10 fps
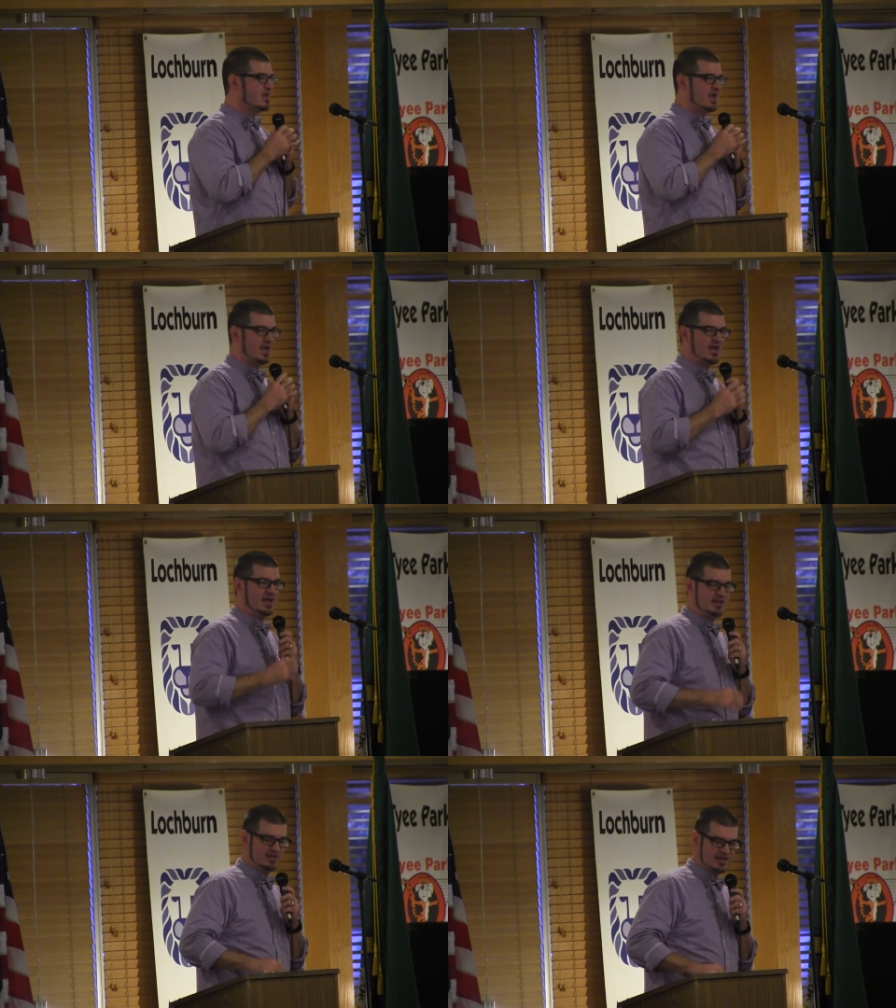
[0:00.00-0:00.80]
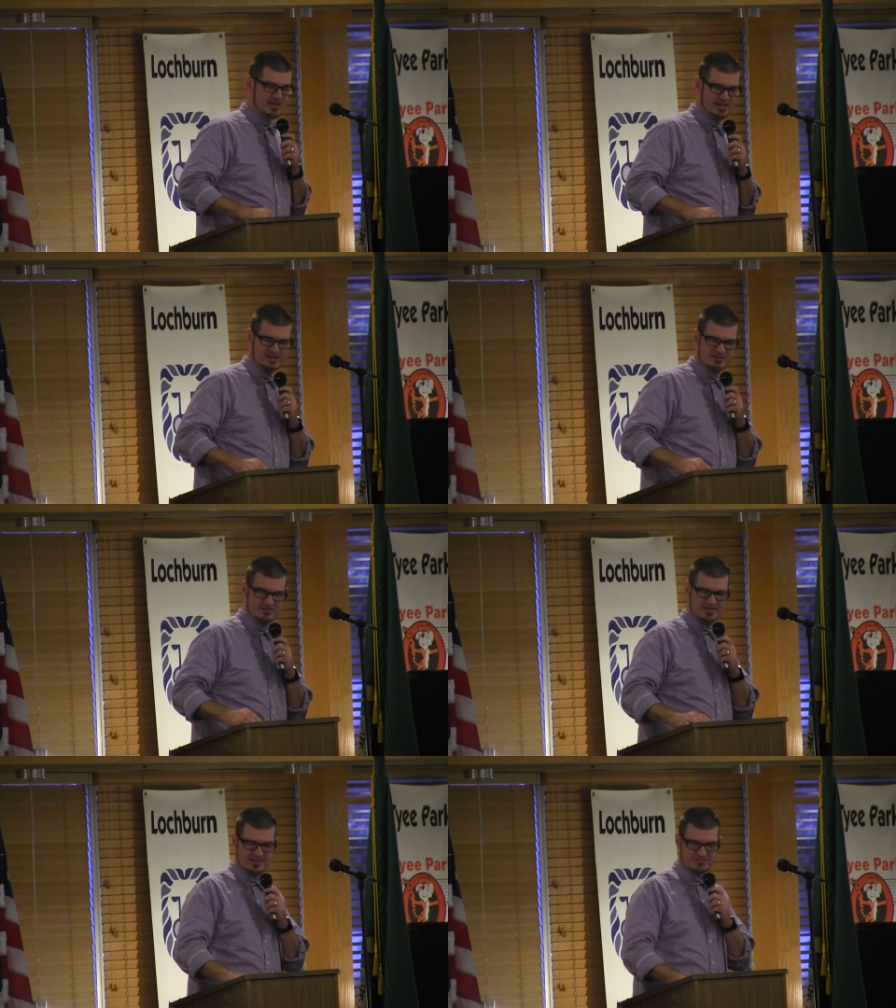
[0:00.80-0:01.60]
and uh,
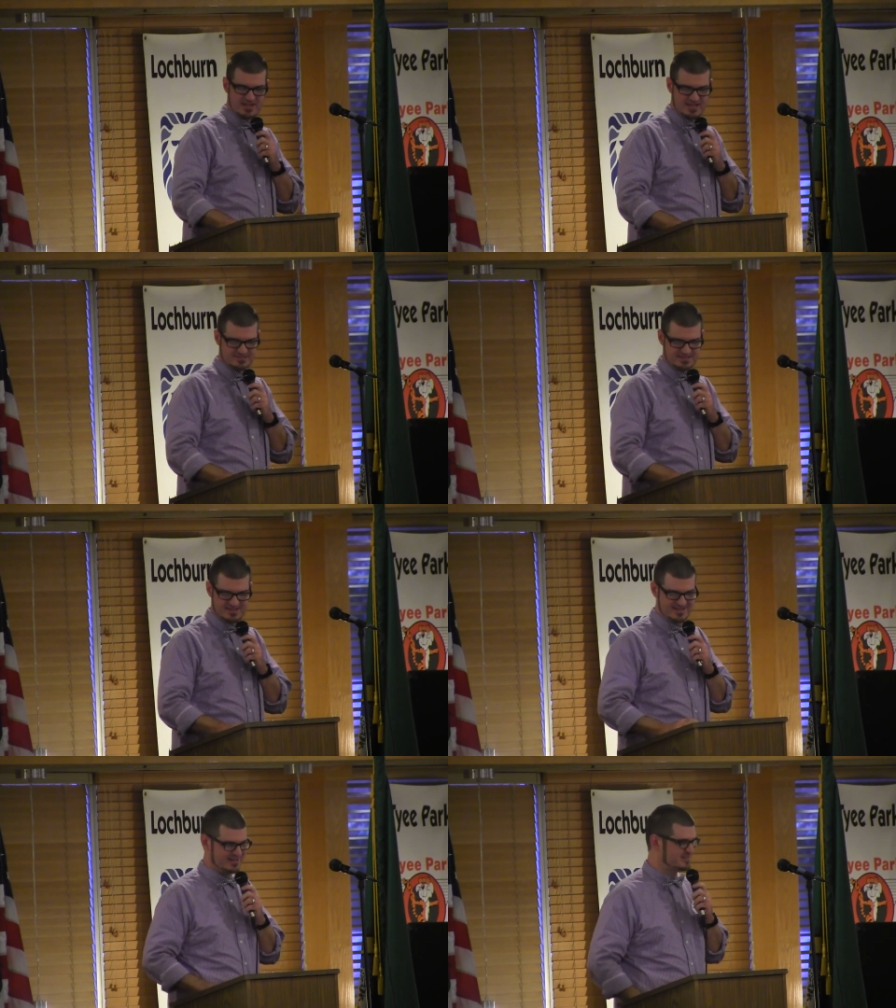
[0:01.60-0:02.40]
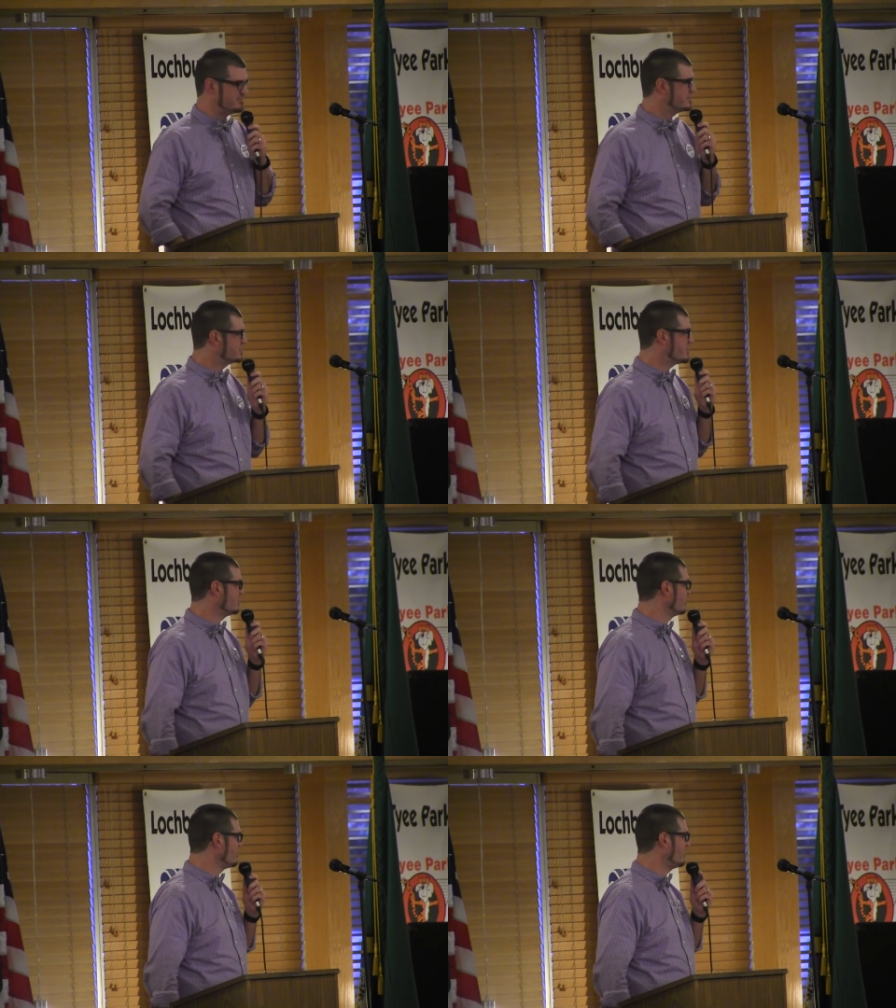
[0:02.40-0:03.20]
Dave's got uh, Dave's going to share a
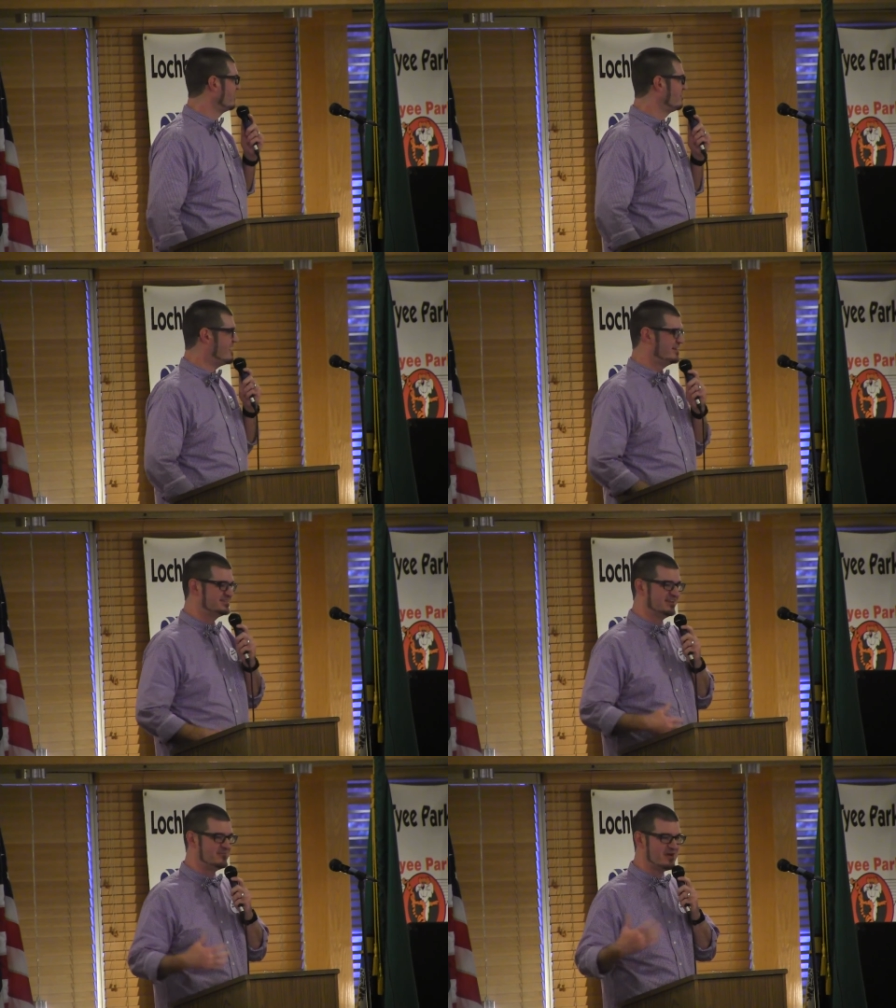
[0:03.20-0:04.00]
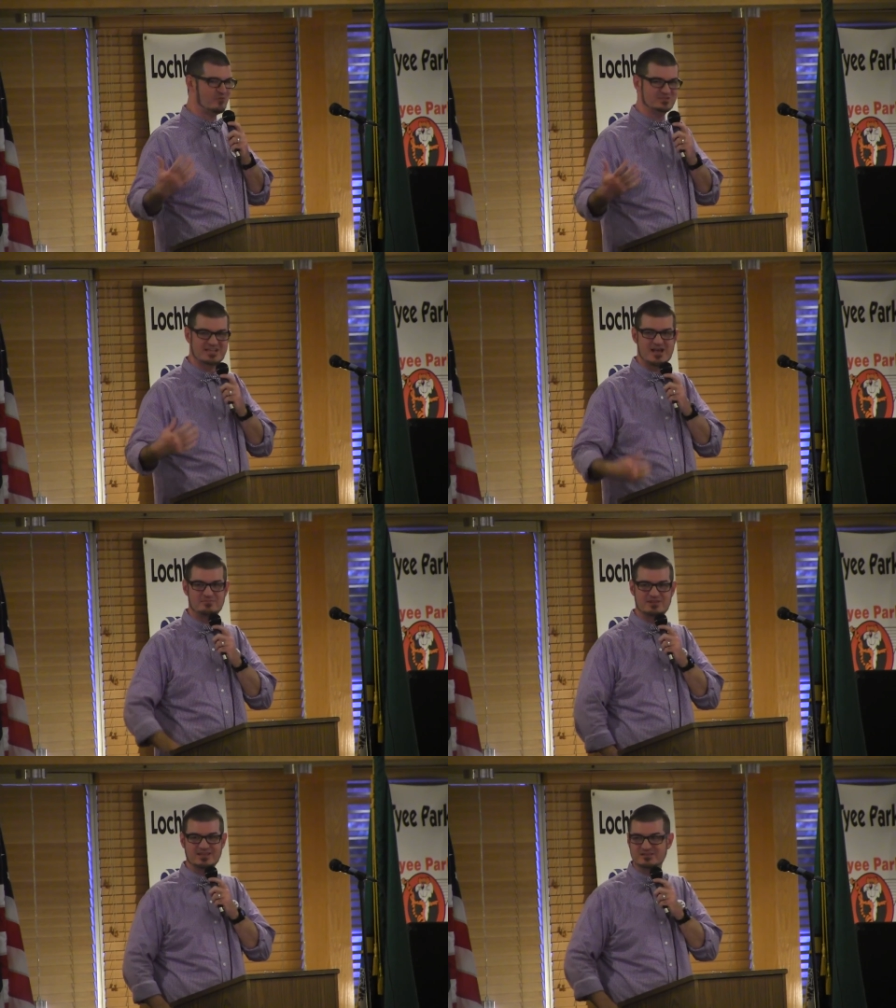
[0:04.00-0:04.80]
little more about uh, about what's
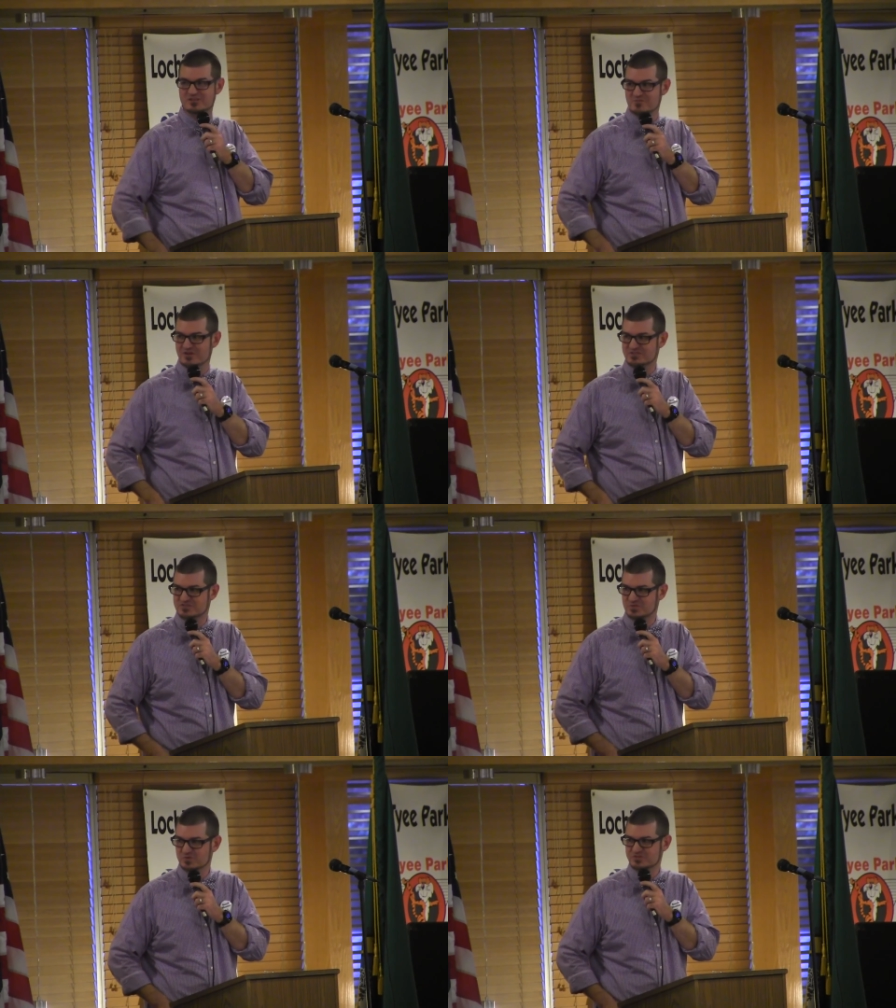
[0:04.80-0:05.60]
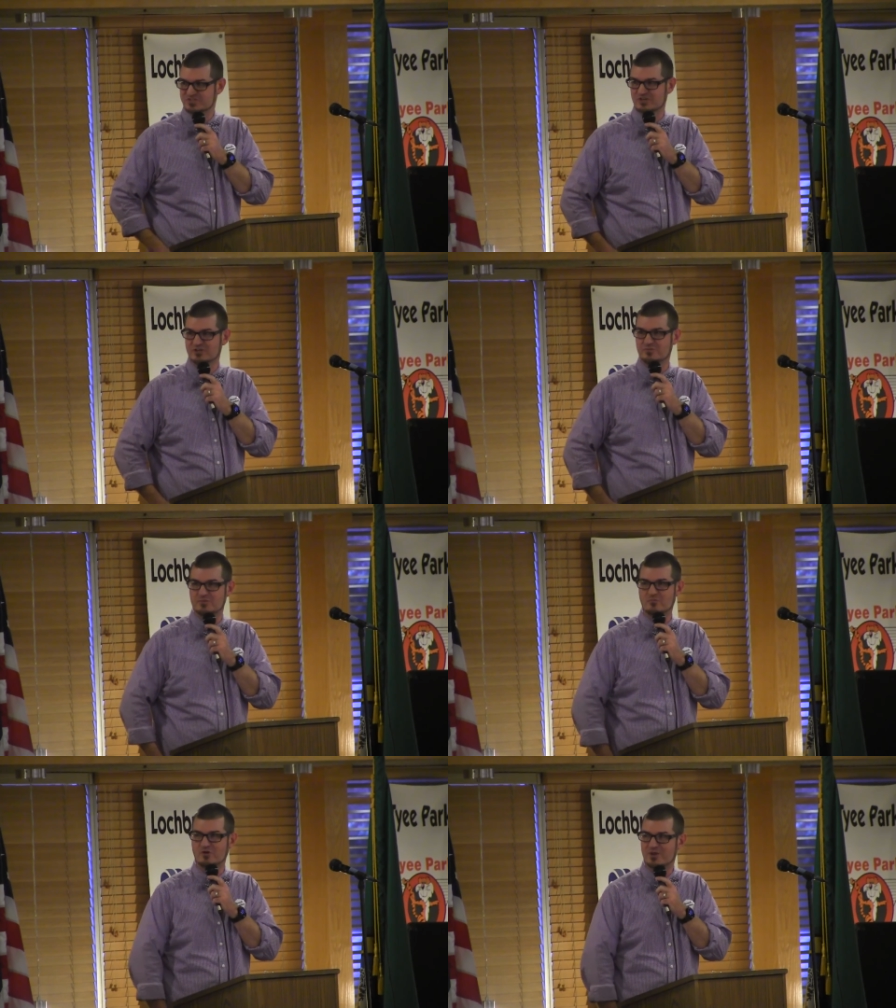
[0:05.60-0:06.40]
happening in communities in schools, and share a little
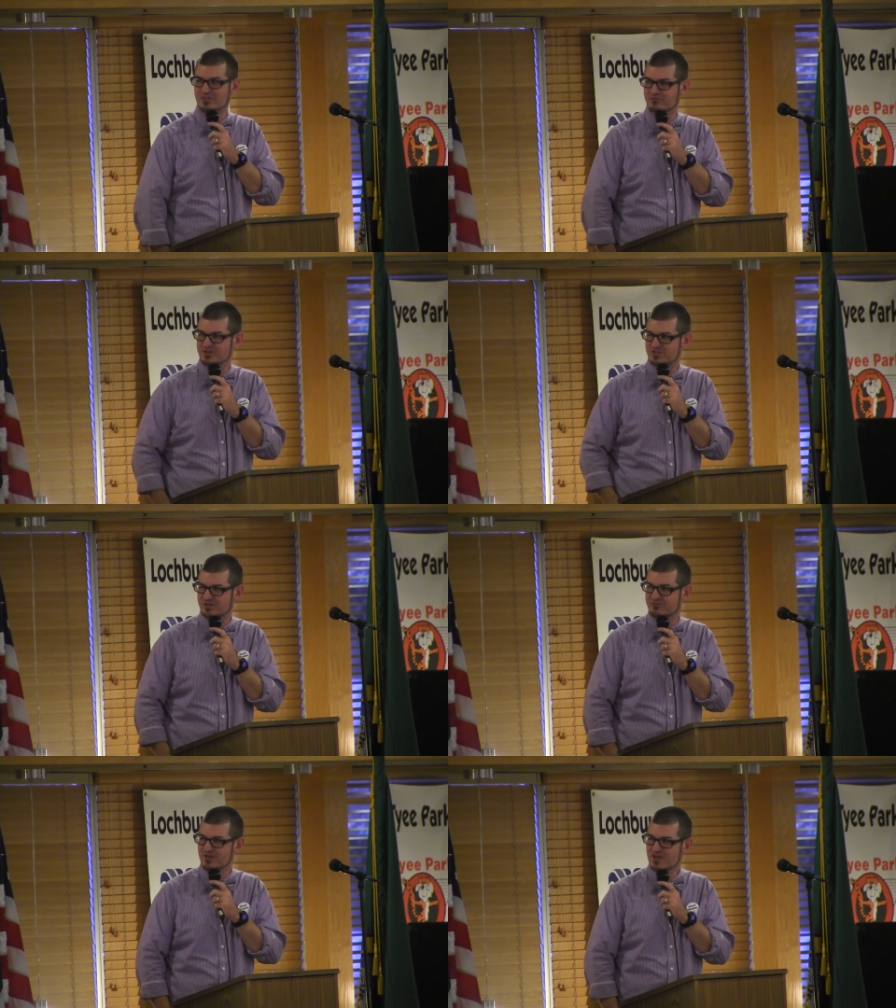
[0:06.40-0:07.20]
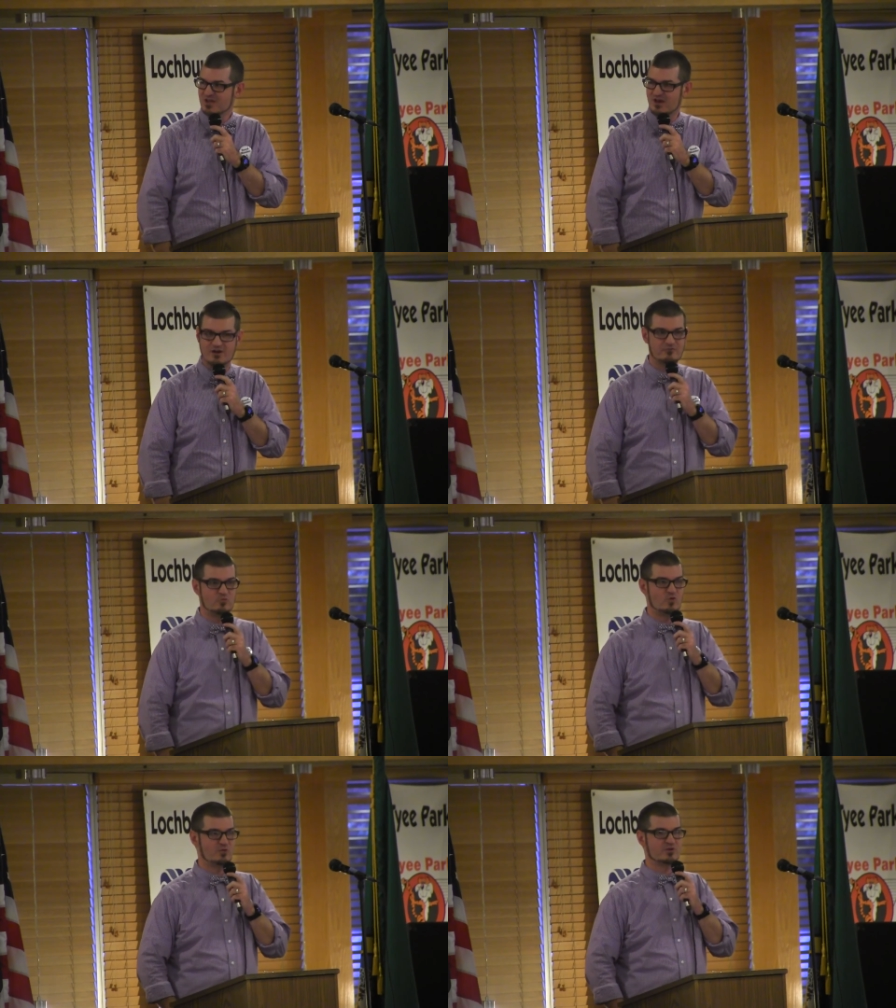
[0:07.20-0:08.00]
bit more about the vision of
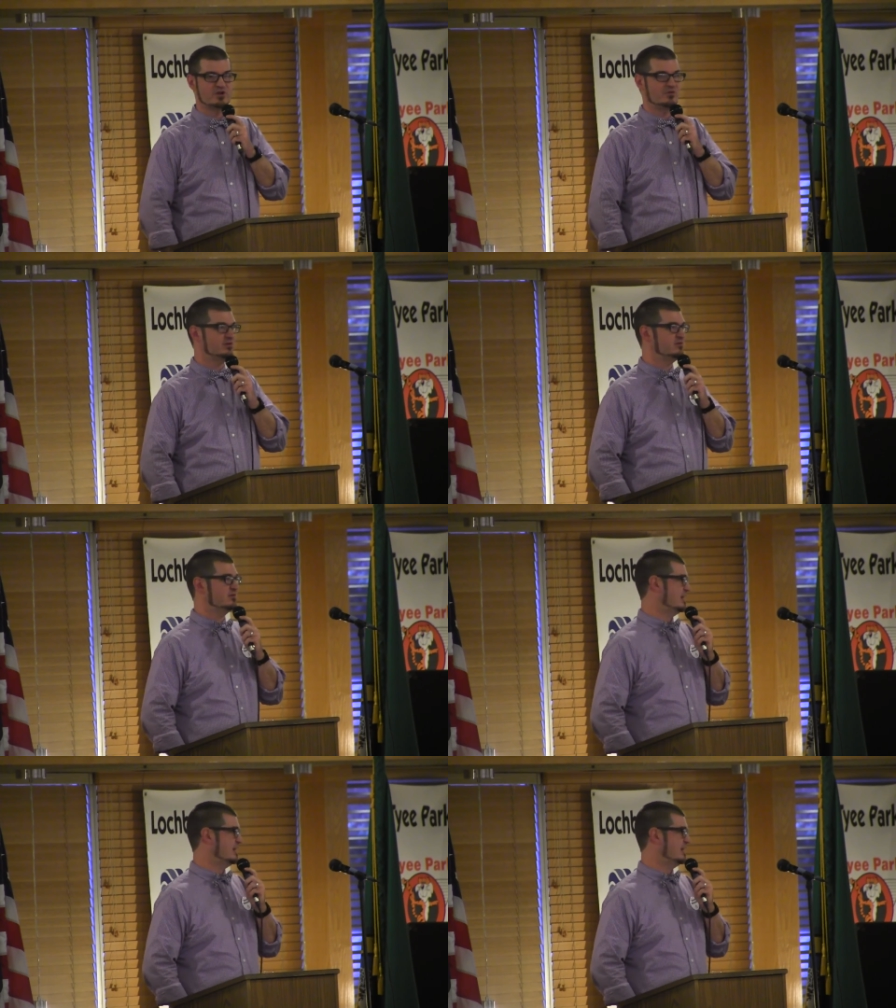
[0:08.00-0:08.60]
of where we're going.